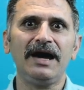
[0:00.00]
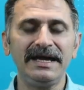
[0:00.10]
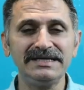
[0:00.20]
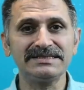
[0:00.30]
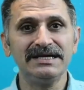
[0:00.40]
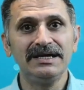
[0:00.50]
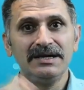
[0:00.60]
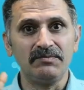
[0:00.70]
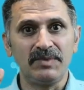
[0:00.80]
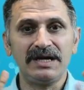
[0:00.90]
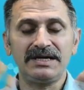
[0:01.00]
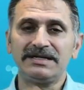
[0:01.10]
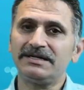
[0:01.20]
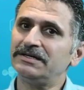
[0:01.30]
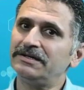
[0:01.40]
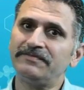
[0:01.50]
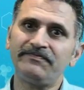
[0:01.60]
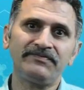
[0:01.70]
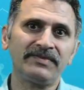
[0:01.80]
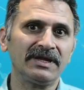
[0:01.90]
eyes, but
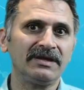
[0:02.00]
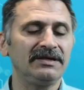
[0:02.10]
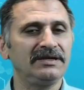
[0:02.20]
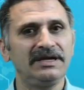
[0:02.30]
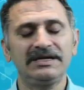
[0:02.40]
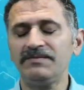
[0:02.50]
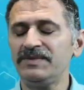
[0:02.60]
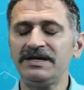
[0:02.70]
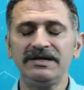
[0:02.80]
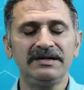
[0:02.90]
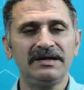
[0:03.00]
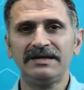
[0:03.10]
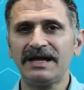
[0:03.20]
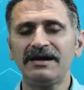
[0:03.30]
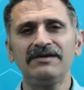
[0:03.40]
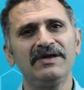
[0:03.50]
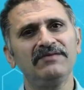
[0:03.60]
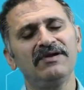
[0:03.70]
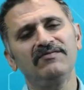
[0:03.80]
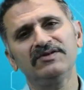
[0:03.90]
it can be tackled
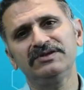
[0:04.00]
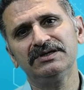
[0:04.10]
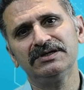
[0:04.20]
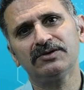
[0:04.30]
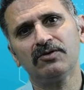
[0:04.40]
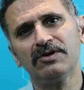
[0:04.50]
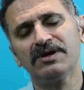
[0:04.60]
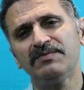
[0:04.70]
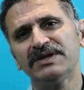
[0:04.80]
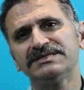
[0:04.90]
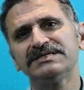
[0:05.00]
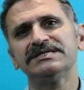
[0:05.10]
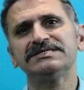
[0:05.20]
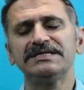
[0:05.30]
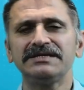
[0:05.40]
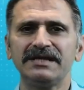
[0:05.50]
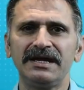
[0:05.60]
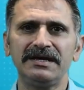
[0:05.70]
very well with cold compresses and